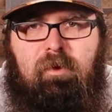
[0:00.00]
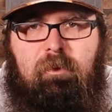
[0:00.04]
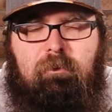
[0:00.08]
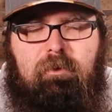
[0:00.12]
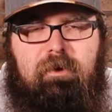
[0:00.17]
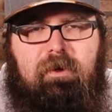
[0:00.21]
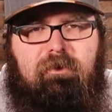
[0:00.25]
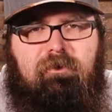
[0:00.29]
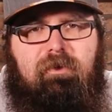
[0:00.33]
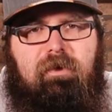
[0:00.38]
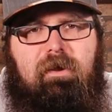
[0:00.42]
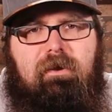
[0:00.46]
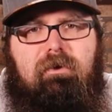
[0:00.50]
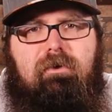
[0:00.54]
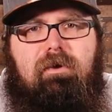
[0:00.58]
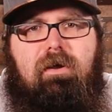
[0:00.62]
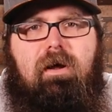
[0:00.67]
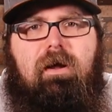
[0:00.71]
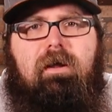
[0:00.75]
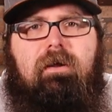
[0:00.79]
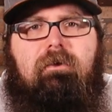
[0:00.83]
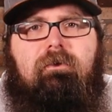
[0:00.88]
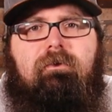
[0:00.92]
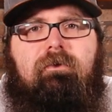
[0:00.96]
But it's like a
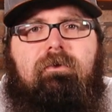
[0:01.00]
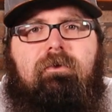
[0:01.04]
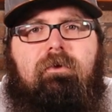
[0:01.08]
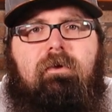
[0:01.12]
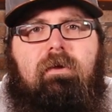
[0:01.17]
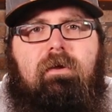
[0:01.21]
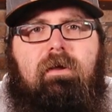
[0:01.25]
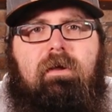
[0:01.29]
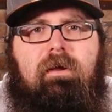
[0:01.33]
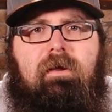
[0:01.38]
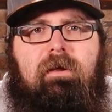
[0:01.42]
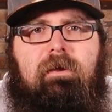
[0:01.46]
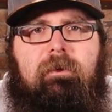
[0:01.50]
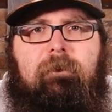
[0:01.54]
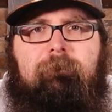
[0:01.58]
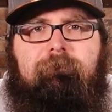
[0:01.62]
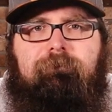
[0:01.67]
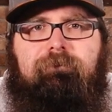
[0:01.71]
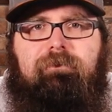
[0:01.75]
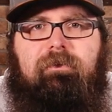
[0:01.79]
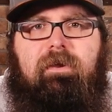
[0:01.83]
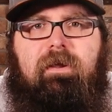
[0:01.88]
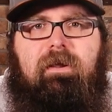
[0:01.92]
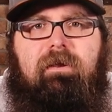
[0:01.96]
nice,
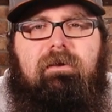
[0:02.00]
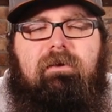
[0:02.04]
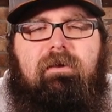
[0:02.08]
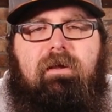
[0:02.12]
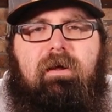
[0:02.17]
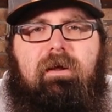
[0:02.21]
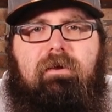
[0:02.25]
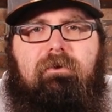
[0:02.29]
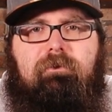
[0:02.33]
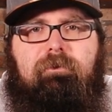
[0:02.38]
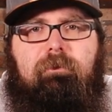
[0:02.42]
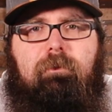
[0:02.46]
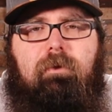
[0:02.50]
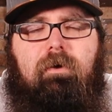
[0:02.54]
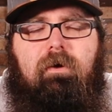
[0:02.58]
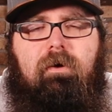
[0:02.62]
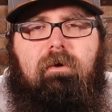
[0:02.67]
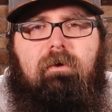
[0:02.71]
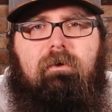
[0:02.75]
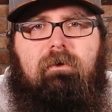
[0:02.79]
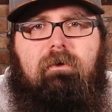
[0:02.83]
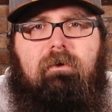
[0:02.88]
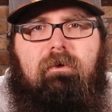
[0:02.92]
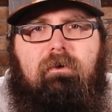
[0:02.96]
a nice
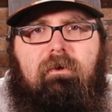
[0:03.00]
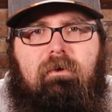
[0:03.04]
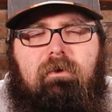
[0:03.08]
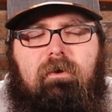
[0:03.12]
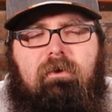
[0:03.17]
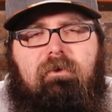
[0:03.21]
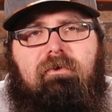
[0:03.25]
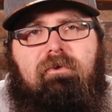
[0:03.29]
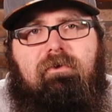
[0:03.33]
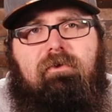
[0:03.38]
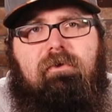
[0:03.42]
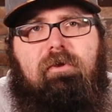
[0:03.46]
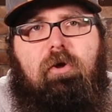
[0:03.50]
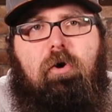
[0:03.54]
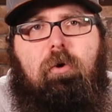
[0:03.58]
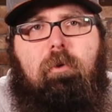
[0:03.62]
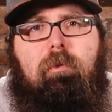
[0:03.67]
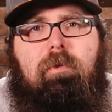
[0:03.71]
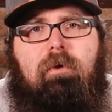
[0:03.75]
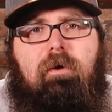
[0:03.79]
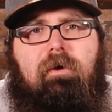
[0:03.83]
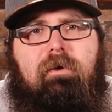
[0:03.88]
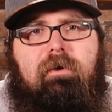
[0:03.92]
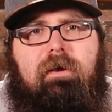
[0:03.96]
burn. A nice slow
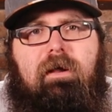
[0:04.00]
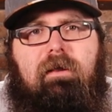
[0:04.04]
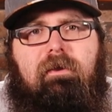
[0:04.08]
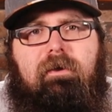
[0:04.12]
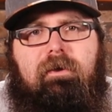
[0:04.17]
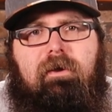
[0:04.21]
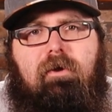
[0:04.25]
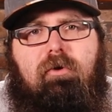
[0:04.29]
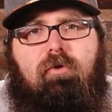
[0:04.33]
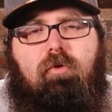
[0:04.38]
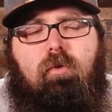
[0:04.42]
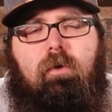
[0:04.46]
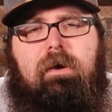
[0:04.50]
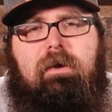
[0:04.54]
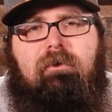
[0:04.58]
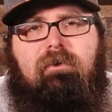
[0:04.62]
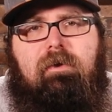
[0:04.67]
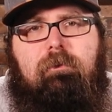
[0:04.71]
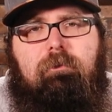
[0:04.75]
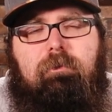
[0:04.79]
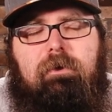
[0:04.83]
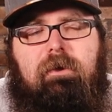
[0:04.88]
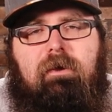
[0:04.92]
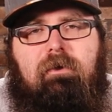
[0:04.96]
burn, not like a
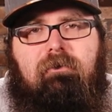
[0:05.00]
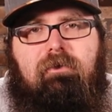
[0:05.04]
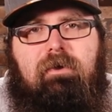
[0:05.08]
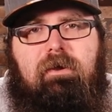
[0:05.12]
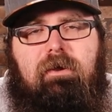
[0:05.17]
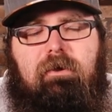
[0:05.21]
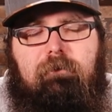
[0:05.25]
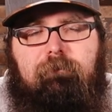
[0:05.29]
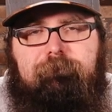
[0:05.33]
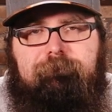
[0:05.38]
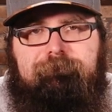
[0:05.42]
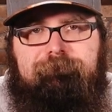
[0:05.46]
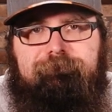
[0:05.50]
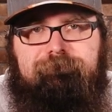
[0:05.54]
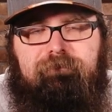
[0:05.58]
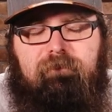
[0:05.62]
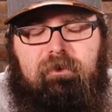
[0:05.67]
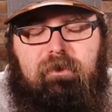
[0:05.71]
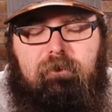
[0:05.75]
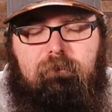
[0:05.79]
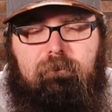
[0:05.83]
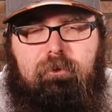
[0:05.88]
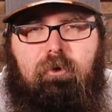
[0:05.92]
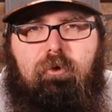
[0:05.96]
crazy peak of heat.
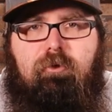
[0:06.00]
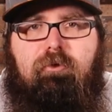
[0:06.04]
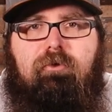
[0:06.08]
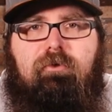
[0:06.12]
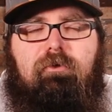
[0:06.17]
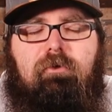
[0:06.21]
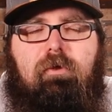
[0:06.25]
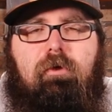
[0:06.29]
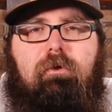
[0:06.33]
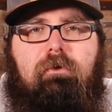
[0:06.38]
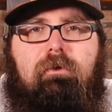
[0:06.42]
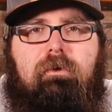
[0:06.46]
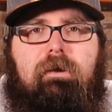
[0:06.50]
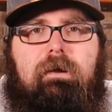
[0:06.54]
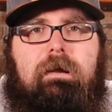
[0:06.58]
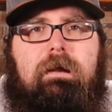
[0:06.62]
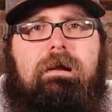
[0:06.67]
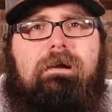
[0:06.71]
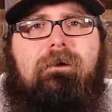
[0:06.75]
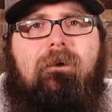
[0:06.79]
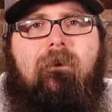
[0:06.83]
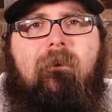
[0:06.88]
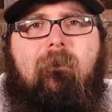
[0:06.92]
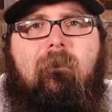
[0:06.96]
Build
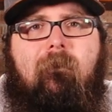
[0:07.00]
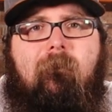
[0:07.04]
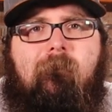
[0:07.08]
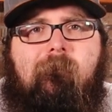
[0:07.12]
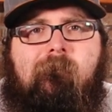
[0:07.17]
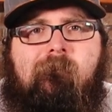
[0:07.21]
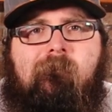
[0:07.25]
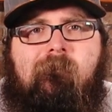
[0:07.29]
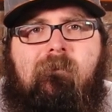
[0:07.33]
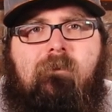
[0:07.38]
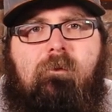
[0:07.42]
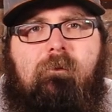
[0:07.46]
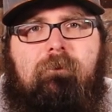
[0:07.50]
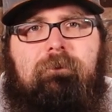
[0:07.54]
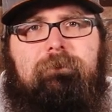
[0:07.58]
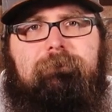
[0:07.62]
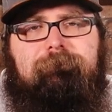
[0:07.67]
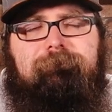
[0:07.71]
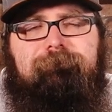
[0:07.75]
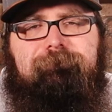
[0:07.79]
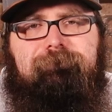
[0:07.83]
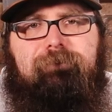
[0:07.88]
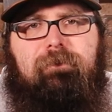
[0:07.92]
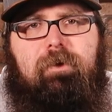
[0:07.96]
slowly.
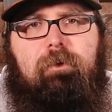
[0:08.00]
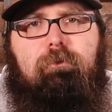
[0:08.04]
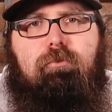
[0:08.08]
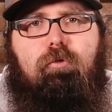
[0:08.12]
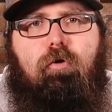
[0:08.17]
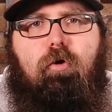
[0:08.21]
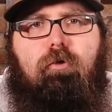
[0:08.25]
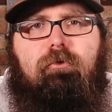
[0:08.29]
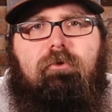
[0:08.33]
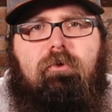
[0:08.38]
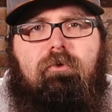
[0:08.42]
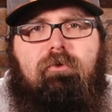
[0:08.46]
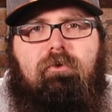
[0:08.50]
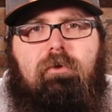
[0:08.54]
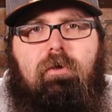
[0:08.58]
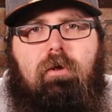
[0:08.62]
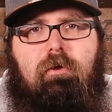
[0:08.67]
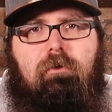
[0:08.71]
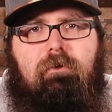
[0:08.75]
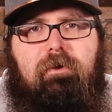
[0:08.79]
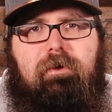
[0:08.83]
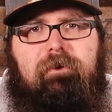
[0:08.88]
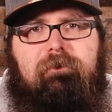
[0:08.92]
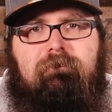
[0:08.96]
Approaches
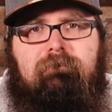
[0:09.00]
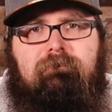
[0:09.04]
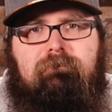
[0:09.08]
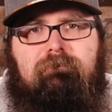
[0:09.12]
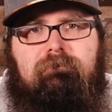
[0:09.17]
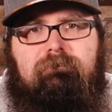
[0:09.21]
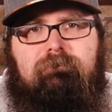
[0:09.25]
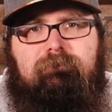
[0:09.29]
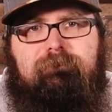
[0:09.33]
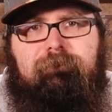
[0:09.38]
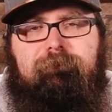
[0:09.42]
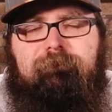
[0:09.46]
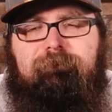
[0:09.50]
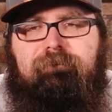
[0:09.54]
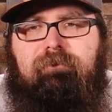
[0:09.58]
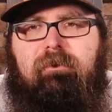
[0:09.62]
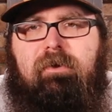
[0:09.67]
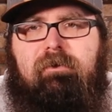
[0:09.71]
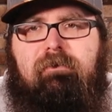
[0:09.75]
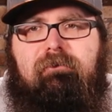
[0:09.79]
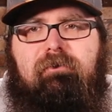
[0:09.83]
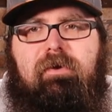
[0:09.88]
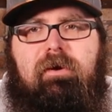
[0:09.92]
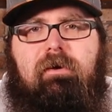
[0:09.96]
slowly.
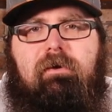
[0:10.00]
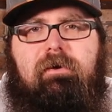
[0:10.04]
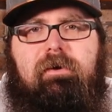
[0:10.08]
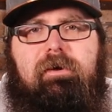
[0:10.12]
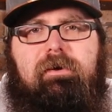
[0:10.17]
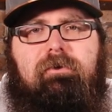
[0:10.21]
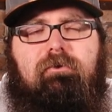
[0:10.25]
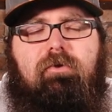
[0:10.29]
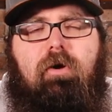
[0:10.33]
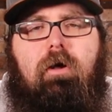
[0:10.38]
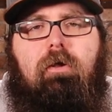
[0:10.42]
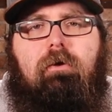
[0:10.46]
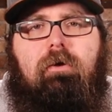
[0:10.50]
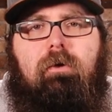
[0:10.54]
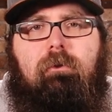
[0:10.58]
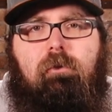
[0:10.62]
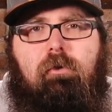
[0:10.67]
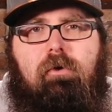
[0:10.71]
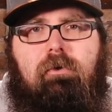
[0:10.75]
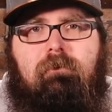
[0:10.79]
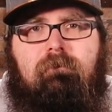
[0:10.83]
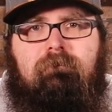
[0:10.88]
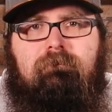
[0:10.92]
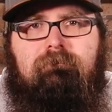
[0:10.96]
Very
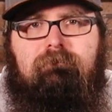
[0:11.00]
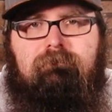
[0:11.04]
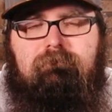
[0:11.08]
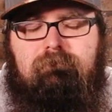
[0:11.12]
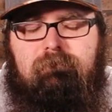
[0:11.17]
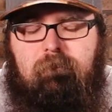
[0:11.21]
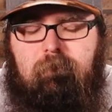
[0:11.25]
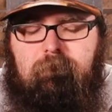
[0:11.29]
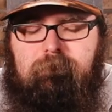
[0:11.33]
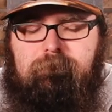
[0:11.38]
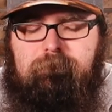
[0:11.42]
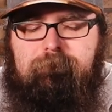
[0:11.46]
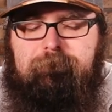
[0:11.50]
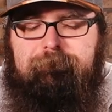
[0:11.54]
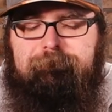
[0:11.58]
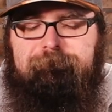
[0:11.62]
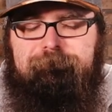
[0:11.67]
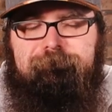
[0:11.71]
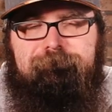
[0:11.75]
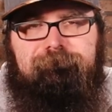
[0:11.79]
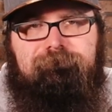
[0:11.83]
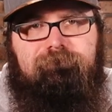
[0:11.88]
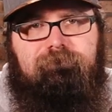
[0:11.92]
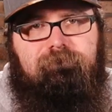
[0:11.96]
tolerable. Hmm.
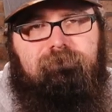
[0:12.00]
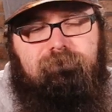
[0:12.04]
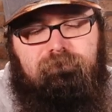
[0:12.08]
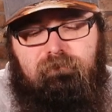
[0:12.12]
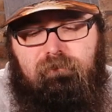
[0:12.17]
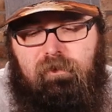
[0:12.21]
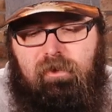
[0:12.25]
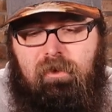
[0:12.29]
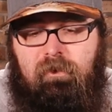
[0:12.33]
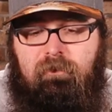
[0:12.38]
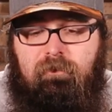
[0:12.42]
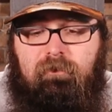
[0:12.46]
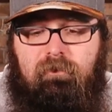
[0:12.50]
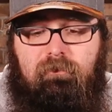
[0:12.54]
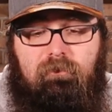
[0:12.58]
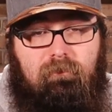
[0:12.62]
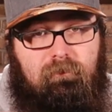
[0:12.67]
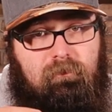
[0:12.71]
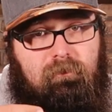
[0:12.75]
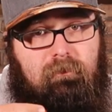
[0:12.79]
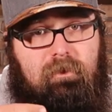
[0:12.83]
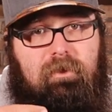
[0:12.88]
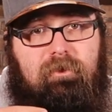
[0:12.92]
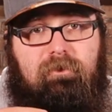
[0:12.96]

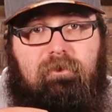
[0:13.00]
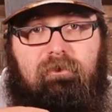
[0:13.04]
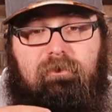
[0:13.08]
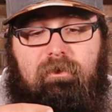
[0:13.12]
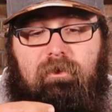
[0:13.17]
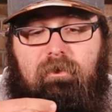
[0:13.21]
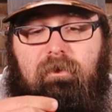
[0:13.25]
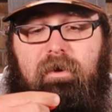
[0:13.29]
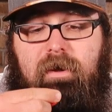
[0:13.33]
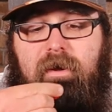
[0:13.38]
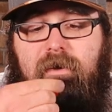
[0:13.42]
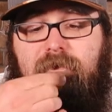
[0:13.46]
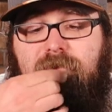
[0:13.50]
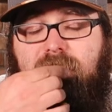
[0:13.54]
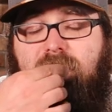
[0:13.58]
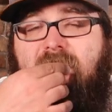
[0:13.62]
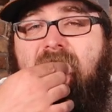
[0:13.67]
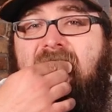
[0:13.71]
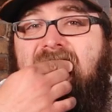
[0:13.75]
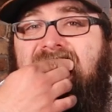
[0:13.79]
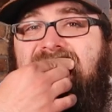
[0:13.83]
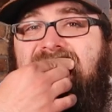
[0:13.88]
Eat this other half.